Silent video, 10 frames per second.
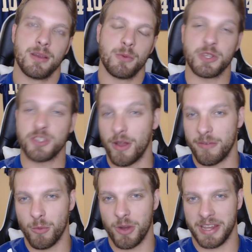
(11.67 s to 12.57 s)
We still
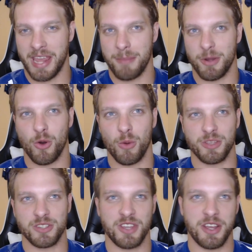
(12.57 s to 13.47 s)
haven't won a game at home
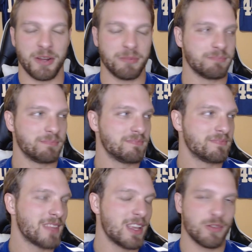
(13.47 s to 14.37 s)
this year.
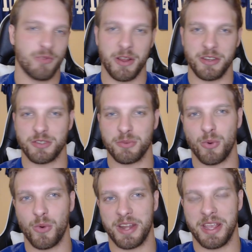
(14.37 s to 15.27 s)
Very
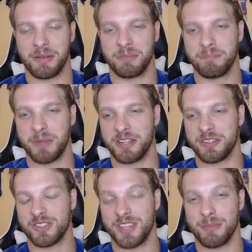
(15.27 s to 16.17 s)
disappointing, but at
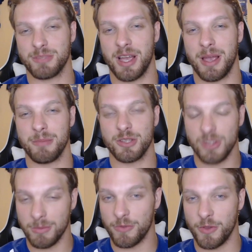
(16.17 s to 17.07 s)
the same time,
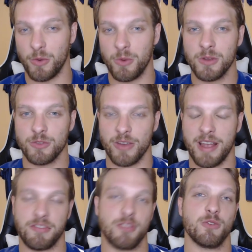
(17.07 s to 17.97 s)
some of you
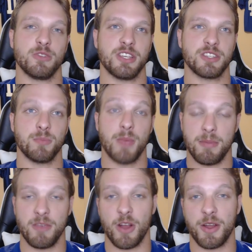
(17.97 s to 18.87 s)
draft enthusiasts may
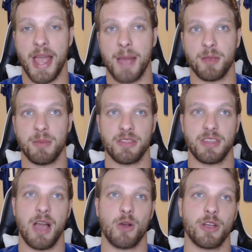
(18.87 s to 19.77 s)
be very happy about
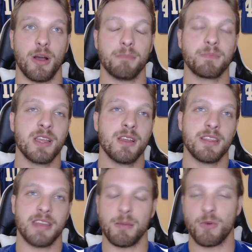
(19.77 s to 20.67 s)
the outcome.
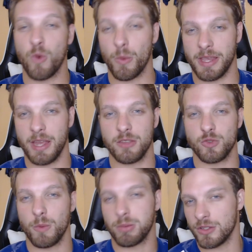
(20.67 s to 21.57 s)
Now, before we get
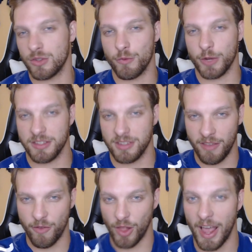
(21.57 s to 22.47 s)
into it, please don't forget to
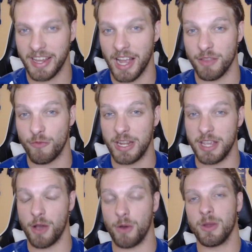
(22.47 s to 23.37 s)
leave a like on the
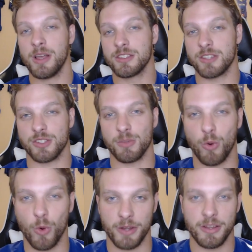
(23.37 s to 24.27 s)
video to
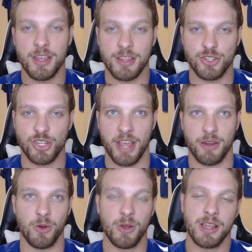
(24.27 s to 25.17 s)
support the
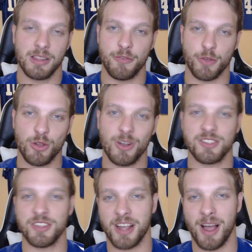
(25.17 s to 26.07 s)
channel. Leave your thoughts
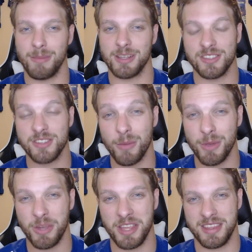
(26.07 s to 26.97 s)
in the comments and tell me
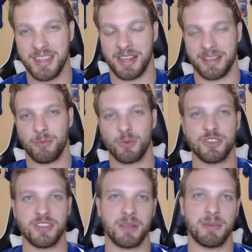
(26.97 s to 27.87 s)
what you think. What
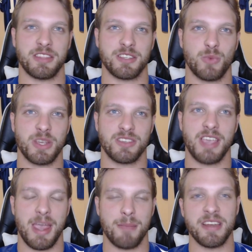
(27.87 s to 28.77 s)
do you think about this week's
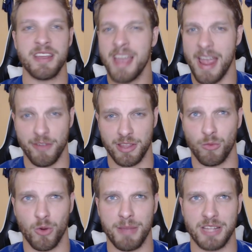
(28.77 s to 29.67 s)
game and everything
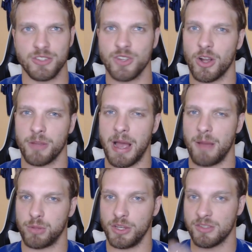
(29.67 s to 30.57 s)
we're about to talk about?
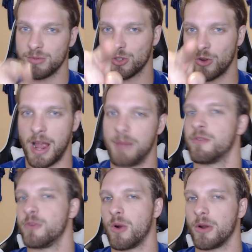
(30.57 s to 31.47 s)
And please subscribe
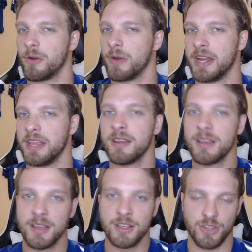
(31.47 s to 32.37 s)
if you aren't already
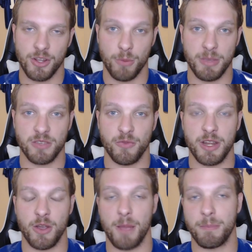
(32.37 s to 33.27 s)
so you don't miss a
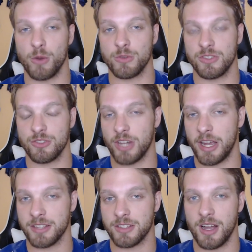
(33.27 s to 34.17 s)
video. I post
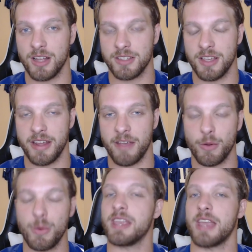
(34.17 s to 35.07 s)
Giants content
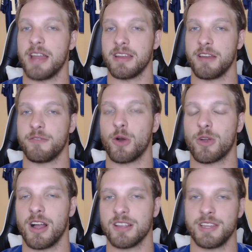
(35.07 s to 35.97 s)
every week and NFL
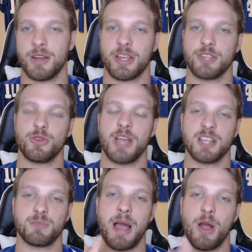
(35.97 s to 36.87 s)
content. I'll get you
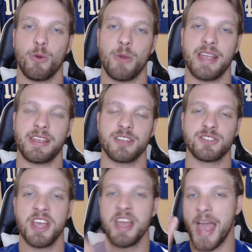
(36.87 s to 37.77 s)
guys power
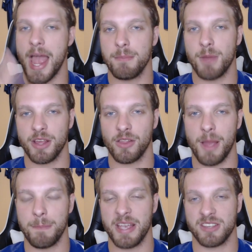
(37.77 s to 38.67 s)
rankings and
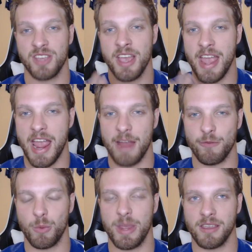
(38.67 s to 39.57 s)
Moneyline picks
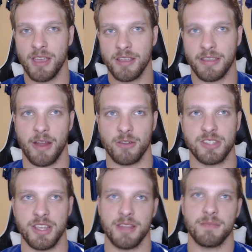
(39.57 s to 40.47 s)
every week.
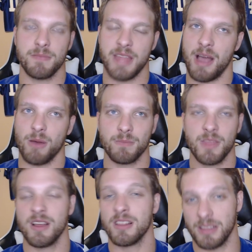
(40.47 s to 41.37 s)
Guarantee it. Now,
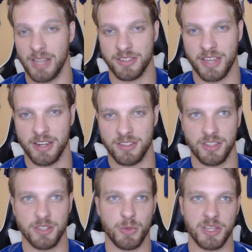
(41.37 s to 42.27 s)
let's get into
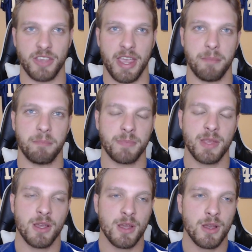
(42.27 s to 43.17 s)
this week's game.
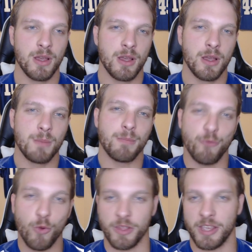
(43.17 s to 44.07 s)

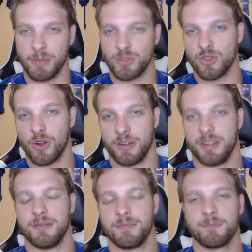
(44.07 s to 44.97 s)
Before the game started,